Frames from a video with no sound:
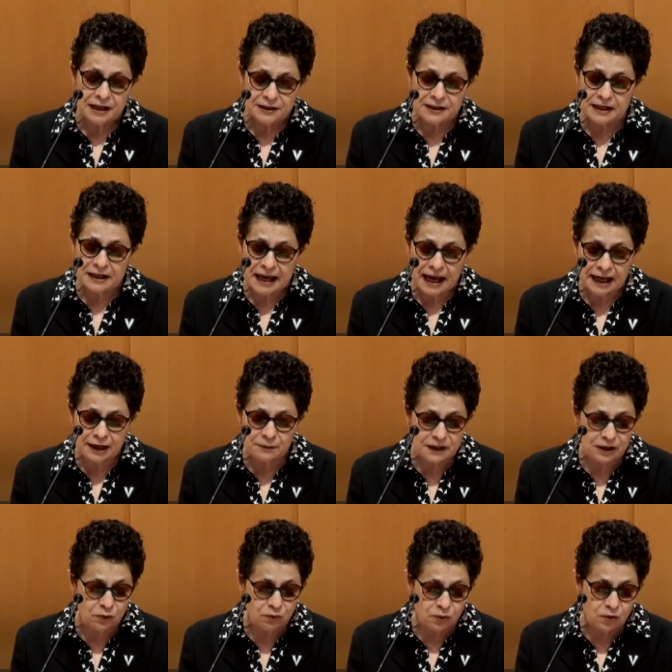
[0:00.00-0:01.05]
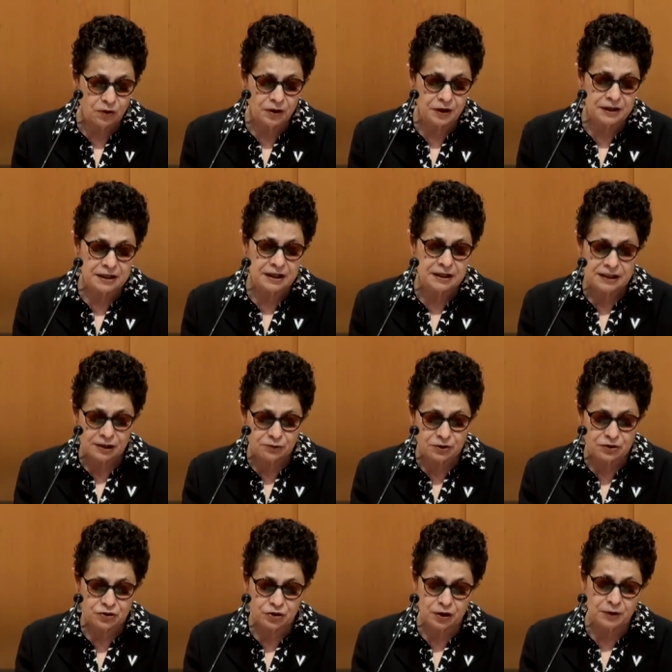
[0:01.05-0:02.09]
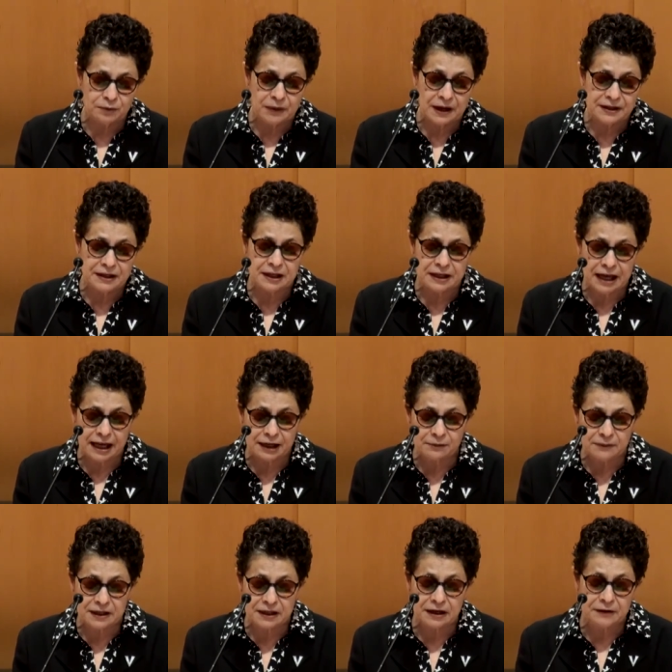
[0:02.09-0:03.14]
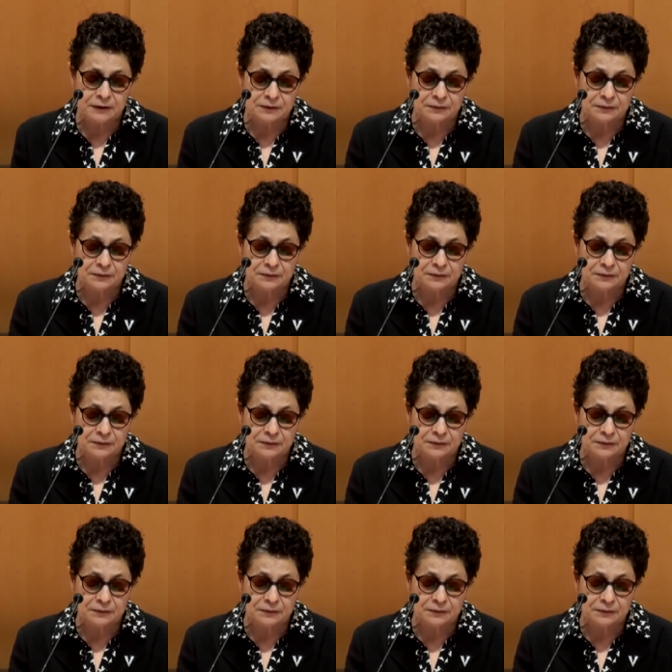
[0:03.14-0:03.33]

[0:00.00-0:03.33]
the Academy Award in Literature by the, Academy,